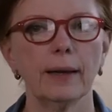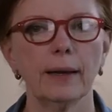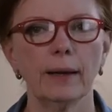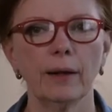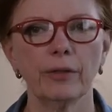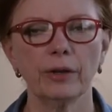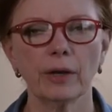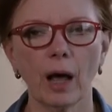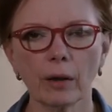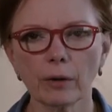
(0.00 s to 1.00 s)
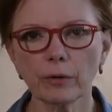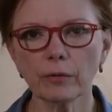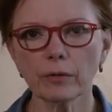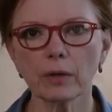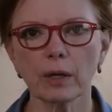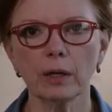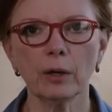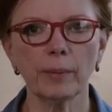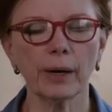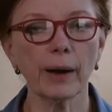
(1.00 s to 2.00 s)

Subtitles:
The dollars, no matter